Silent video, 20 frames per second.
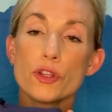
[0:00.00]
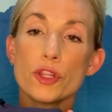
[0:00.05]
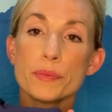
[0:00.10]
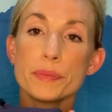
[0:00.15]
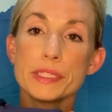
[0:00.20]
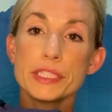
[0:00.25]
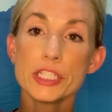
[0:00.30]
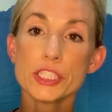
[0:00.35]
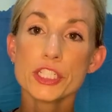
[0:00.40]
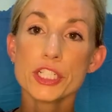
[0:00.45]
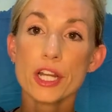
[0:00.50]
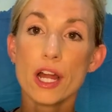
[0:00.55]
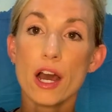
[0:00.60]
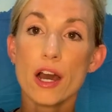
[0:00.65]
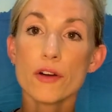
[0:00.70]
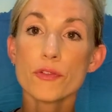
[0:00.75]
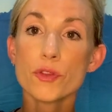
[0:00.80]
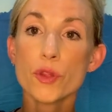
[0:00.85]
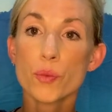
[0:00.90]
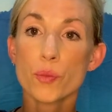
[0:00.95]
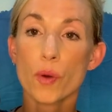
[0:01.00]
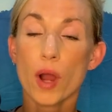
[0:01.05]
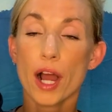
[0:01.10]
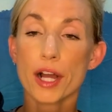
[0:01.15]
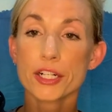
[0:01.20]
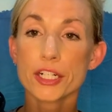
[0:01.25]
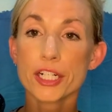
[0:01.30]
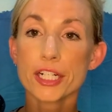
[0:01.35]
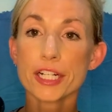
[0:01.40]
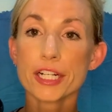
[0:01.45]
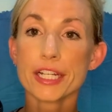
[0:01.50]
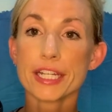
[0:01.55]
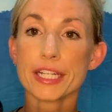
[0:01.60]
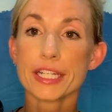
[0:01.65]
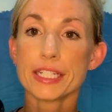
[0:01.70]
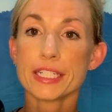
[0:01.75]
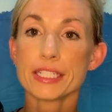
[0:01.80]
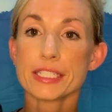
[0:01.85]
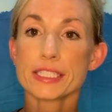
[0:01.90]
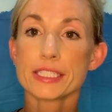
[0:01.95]
the position of the rocker
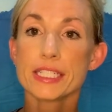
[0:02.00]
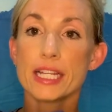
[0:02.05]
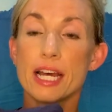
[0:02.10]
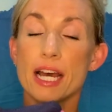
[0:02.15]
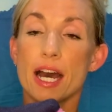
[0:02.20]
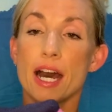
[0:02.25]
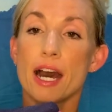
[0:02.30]
is